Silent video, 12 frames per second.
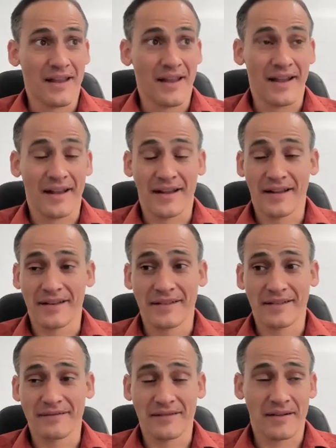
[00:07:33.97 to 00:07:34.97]

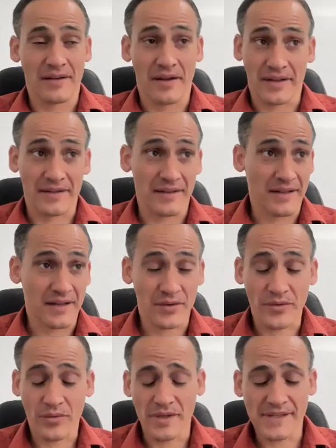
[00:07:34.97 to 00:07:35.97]
here
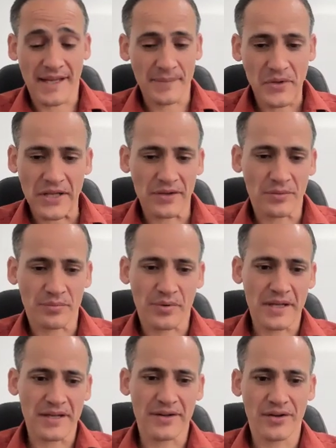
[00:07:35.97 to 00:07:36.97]
are the ones I'm thinking are
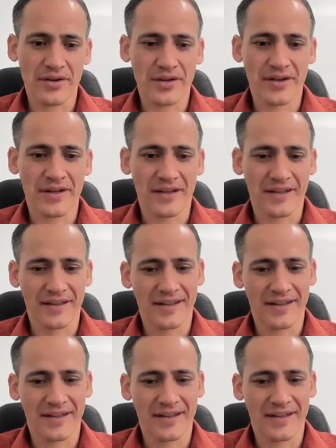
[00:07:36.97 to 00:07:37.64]
pretty good."